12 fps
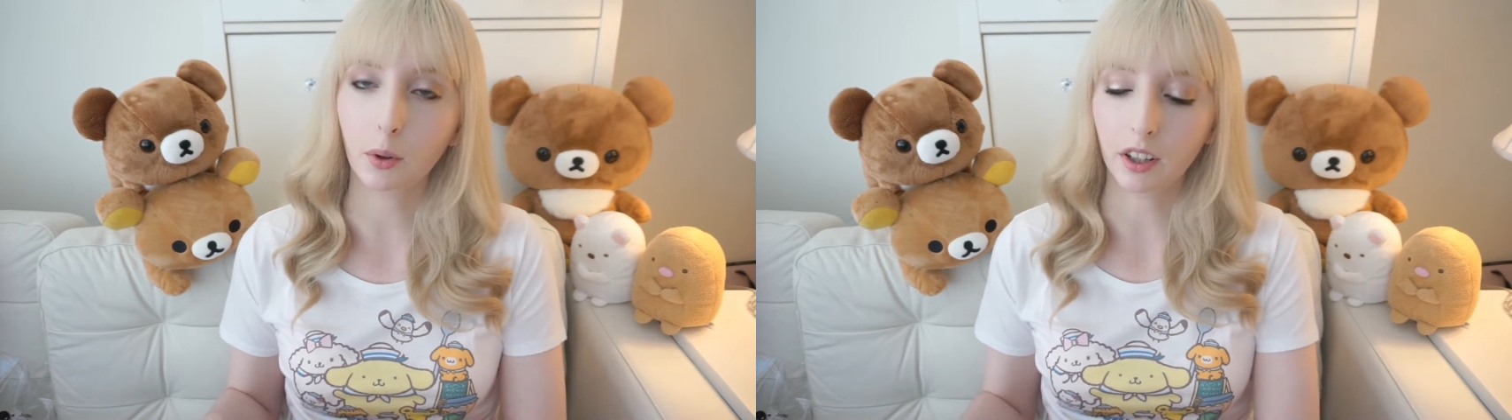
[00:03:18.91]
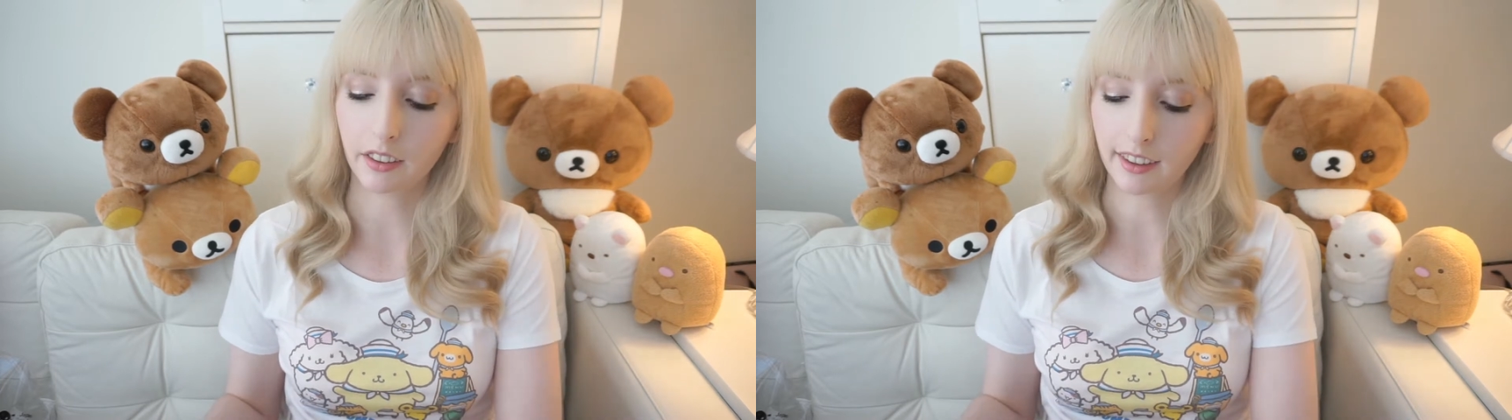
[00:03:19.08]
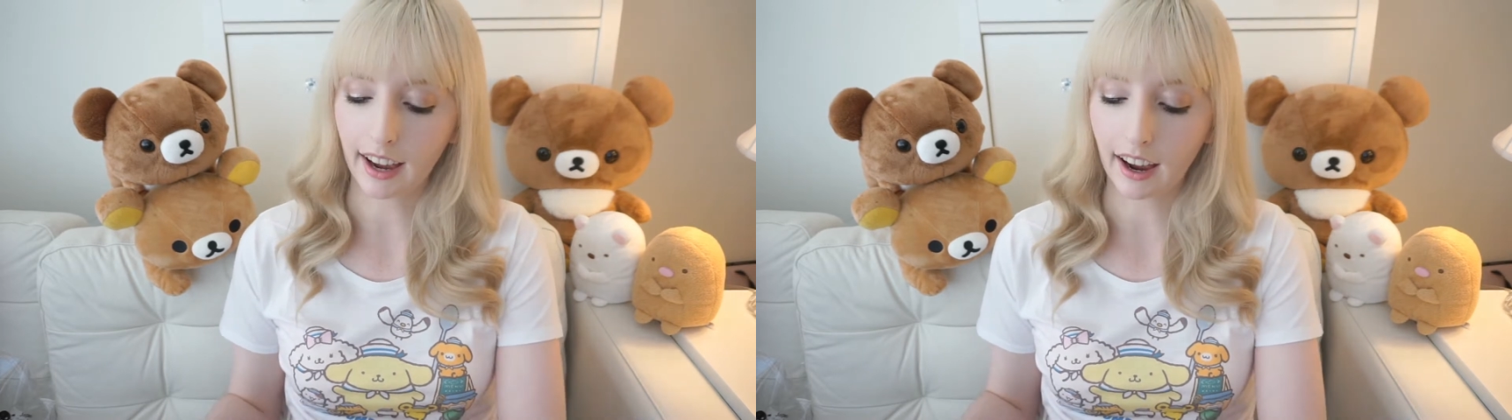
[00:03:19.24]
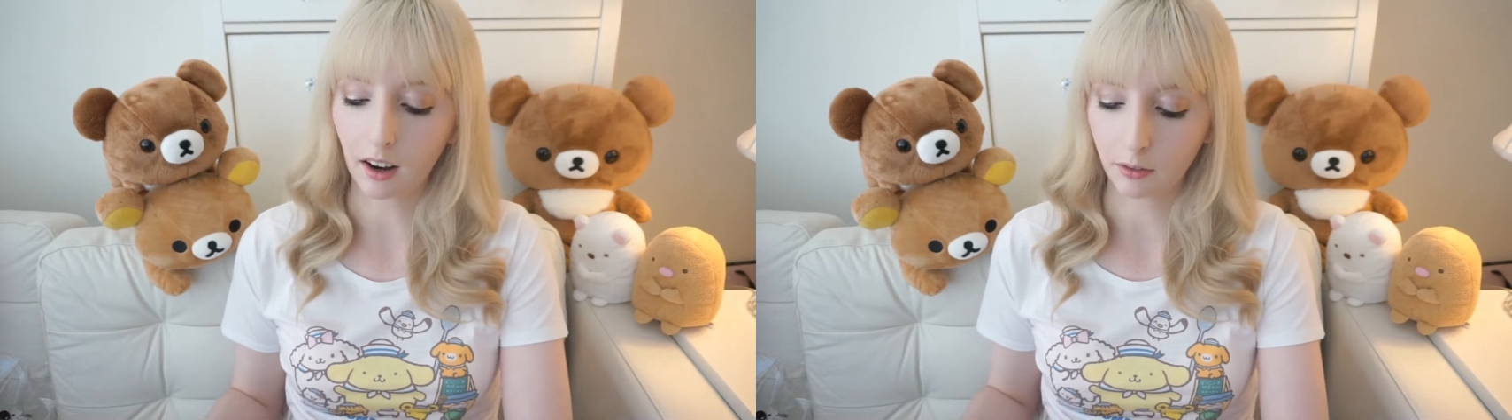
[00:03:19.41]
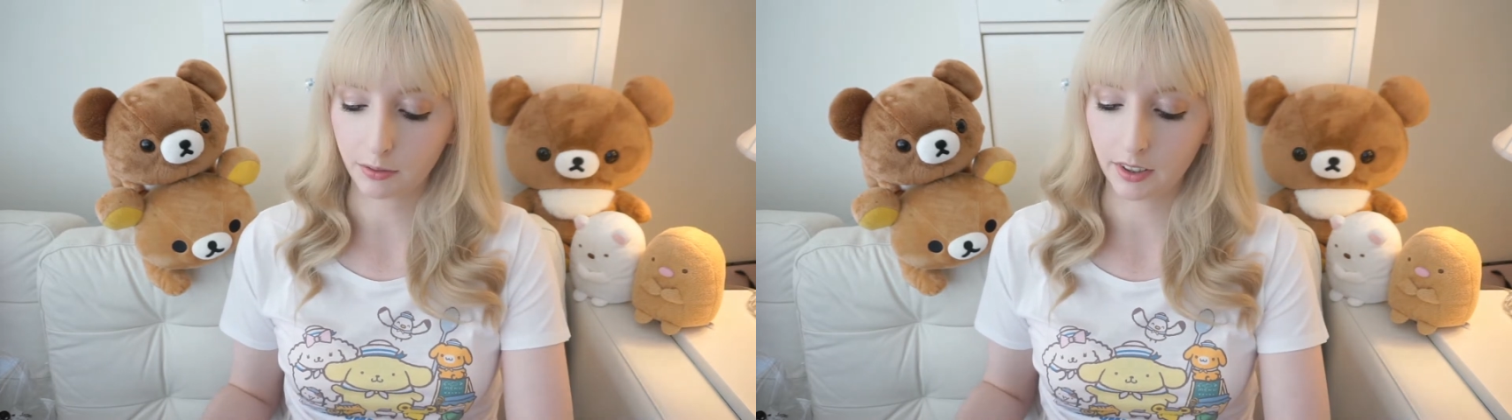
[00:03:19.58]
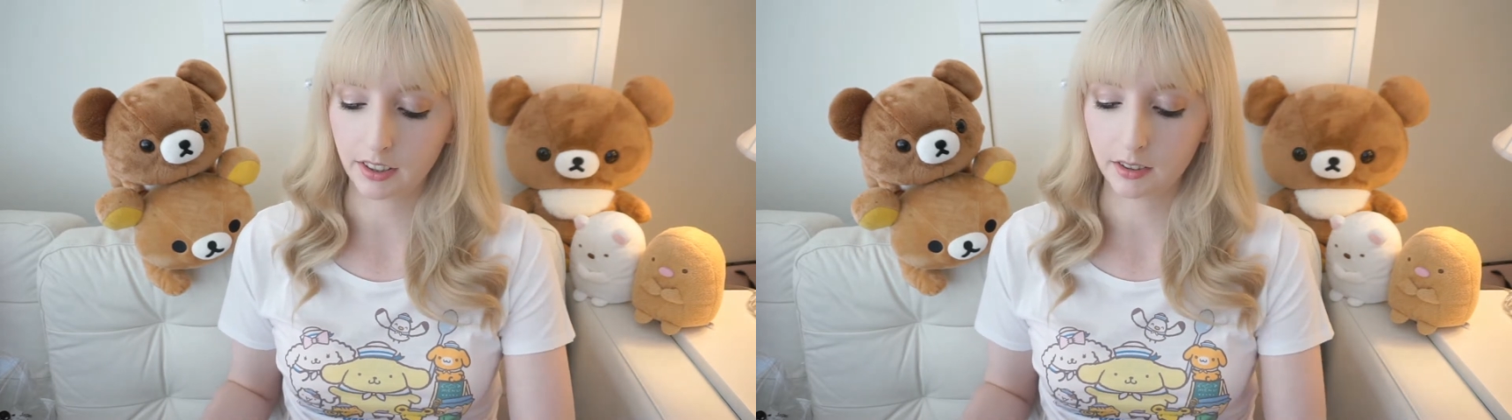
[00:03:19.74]
one of the
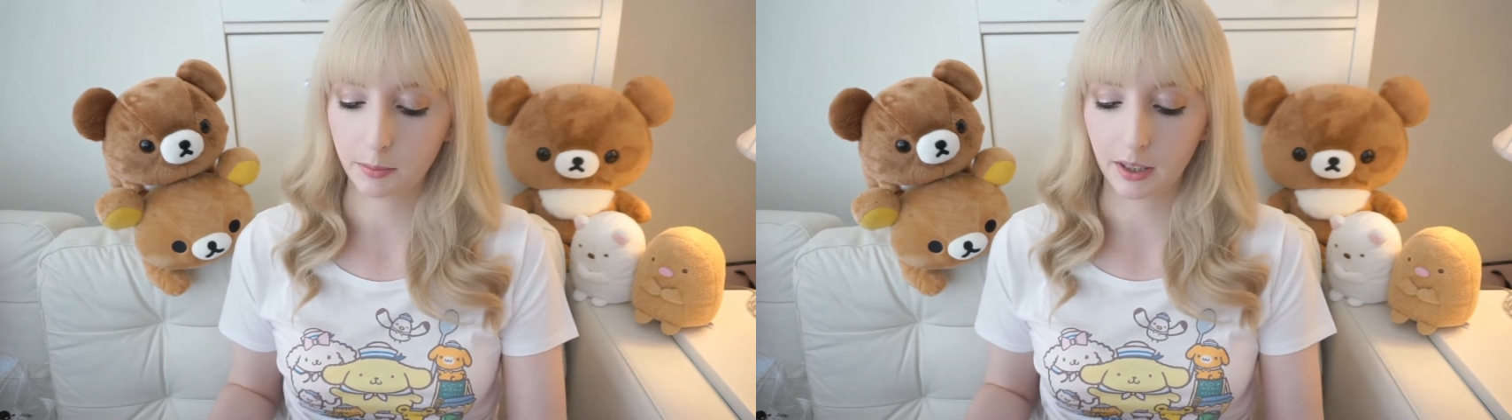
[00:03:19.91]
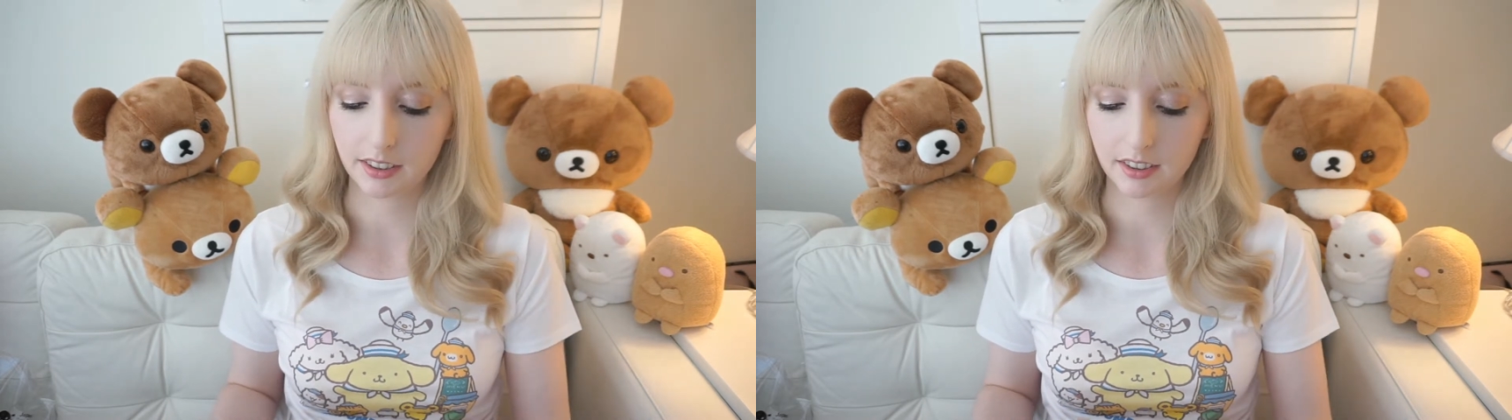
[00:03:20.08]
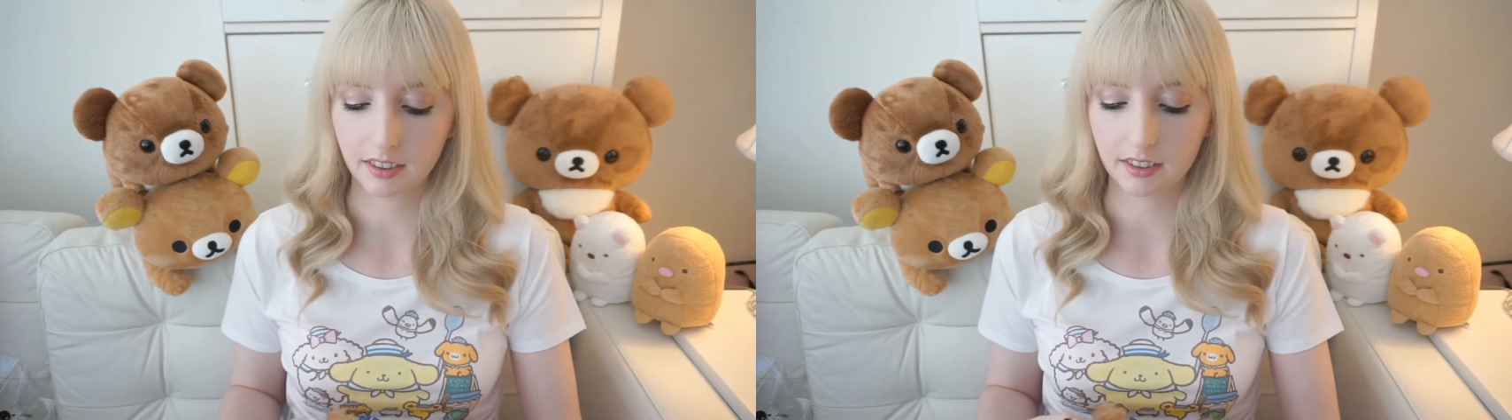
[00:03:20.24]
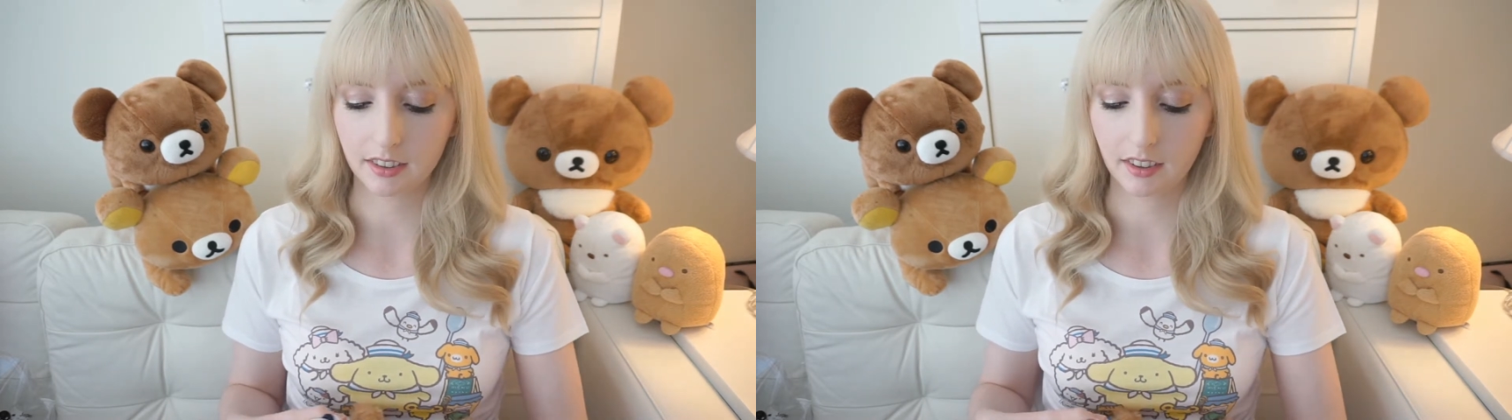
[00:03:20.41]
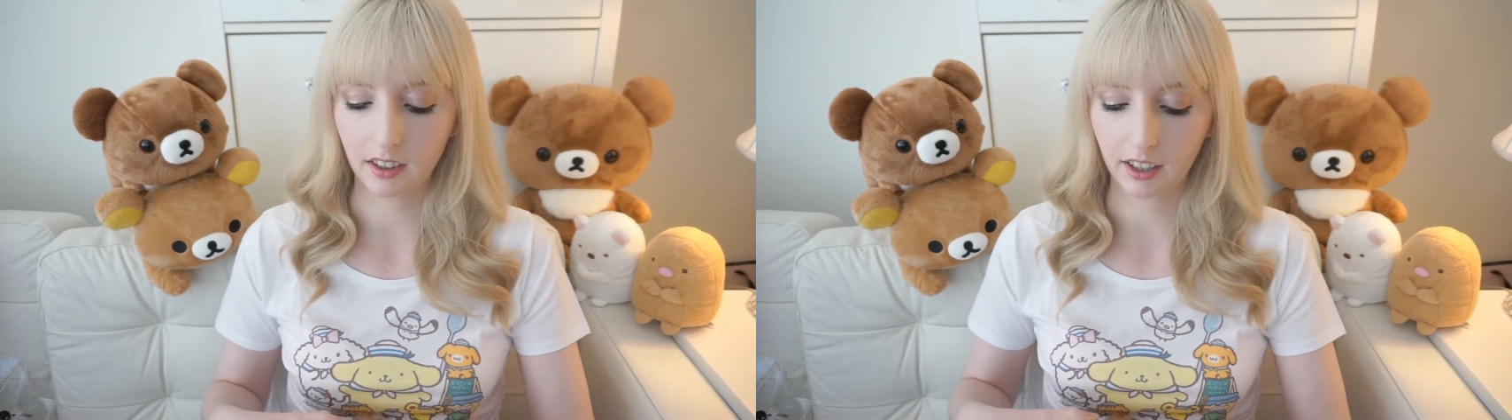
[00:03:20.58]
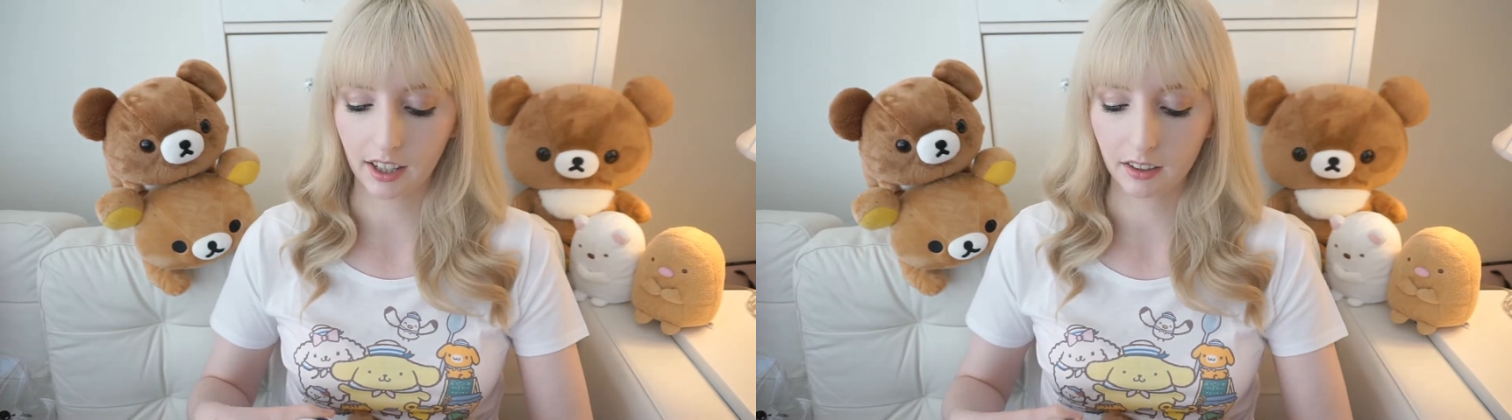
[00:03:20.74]
outfits, because
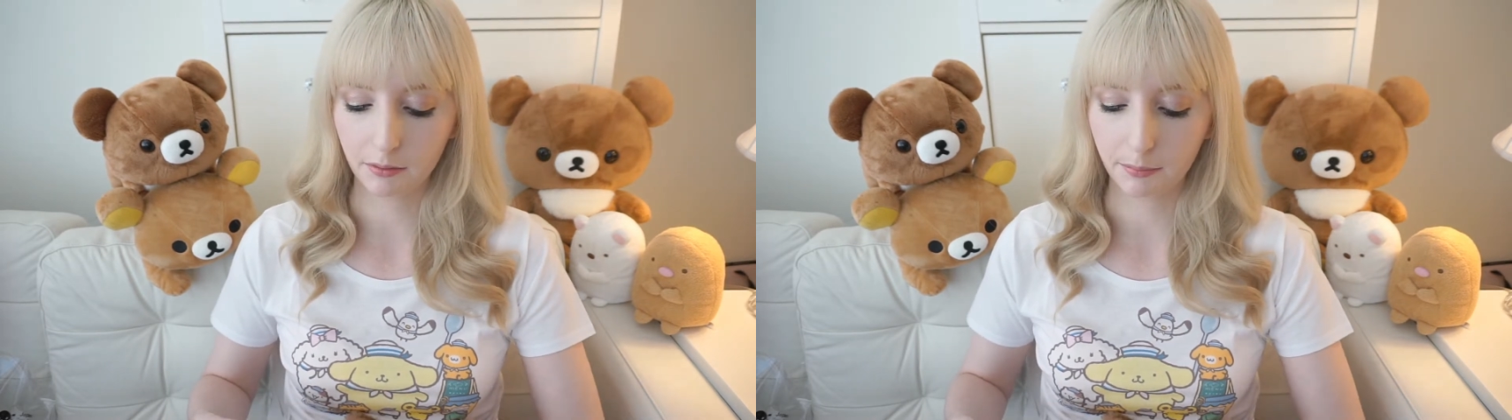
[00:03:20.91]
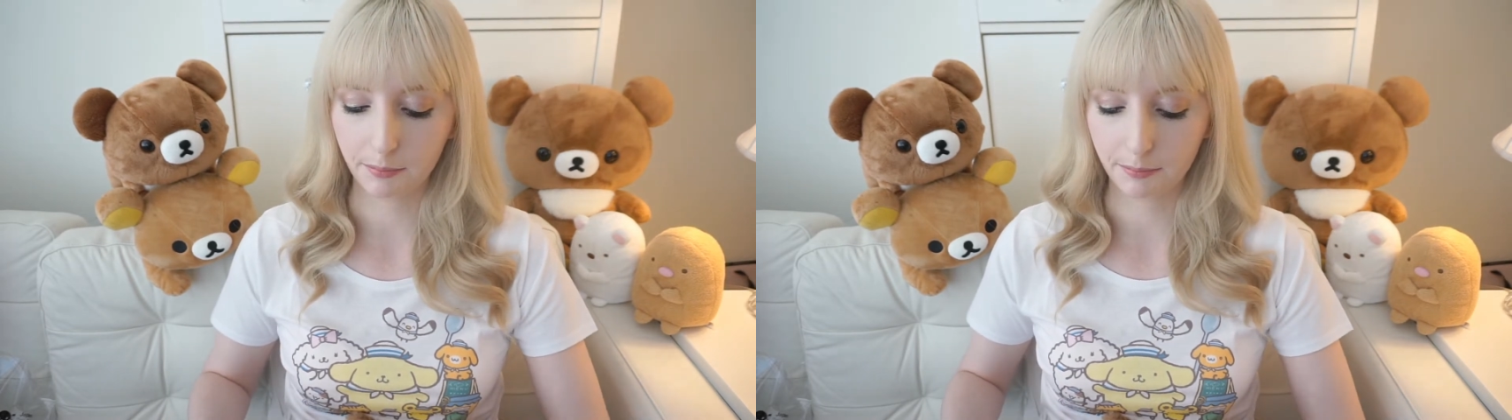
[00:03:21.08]
they're kind of